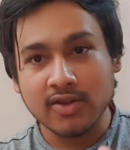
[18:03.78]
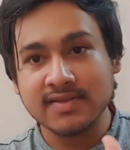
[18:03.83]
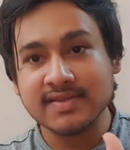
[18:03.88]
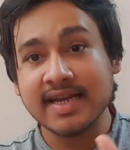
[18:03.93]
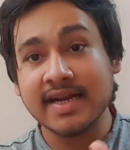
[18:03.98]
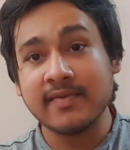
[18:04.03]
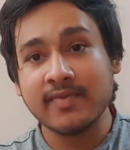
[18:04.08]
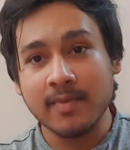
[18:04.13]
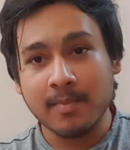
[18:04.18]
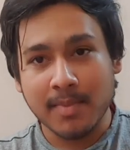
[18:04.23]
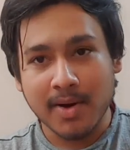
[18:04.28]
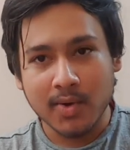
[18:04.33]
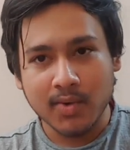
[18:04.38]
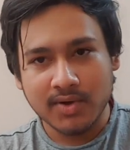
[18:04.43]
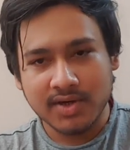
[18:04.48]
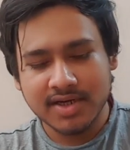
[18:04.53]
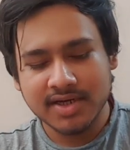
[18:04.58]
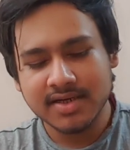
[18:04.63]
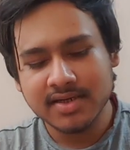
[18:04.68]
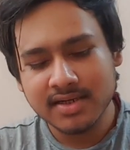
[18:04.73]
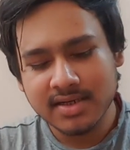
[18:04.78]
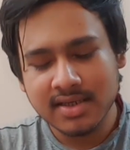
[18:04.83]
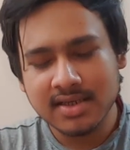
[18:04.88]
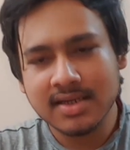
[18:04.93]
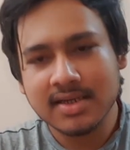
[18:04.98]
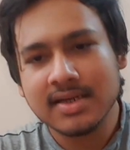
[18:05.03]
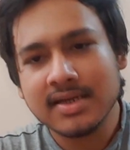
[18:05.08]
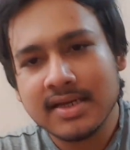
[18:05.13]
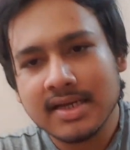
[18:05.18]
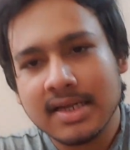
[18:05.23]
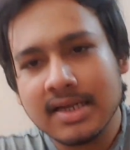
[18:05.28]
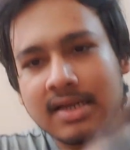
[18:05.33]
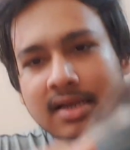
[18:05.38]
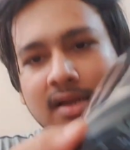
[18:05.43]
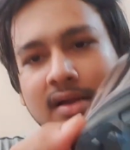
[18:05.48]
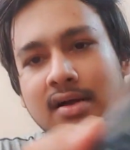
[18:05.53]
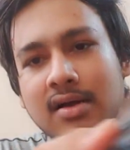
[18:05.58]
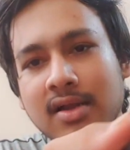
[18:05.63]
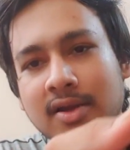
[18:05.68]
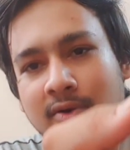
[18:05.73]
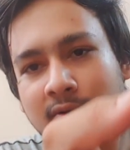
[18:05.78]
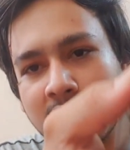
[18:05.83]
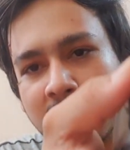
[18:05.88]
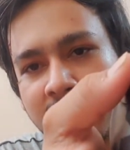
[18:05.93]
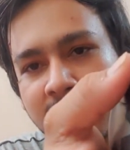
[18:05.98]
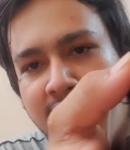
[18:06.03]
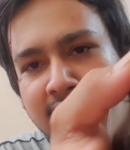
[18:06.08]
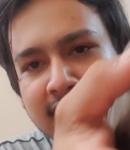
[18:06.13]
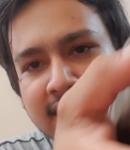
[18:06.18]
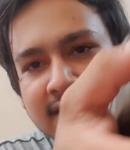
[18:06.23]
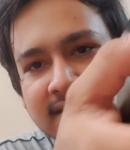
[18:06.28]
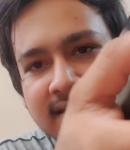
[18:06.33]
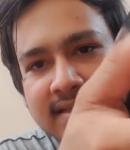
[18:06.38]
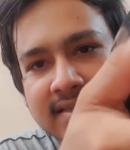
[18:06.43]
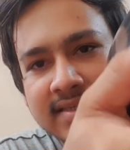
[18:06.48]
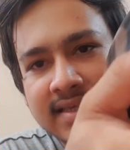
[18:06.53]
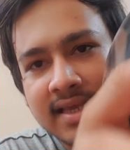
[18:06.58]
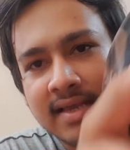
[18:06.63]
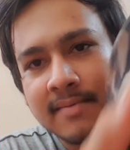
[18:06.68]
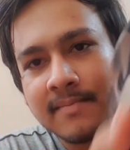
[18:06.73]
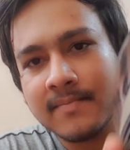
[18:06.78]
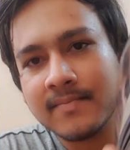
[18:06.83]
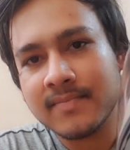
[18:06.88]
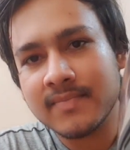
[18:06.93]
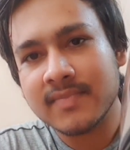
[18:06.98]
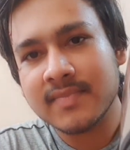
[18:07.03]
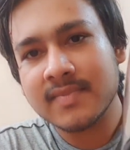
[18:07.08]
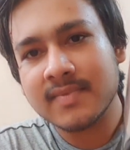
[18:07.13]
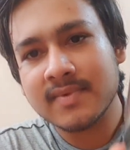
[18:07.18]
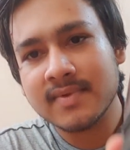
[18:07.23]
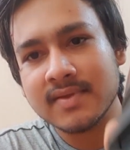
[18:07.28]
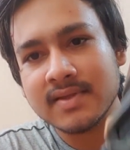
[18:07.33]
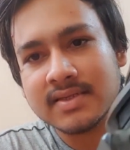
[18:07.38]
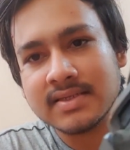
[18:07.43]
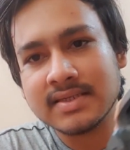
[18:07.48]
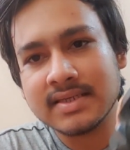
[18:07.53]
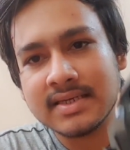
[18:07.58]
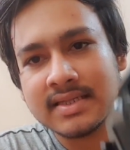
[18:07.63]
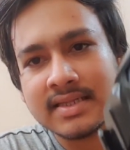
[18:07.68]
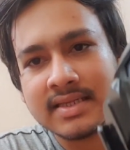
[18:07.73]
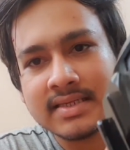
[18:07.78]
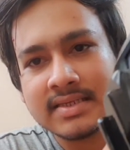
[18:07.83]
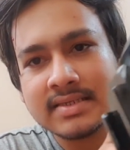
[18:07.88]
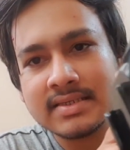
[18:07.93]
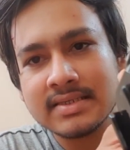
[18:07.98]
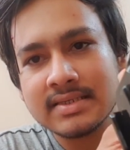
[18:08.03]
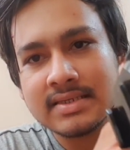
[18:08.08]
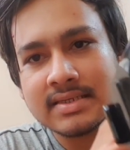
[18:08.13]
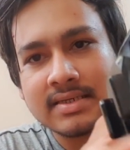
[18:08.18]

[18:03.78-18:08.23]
side of the mount. I don't know if you can see this.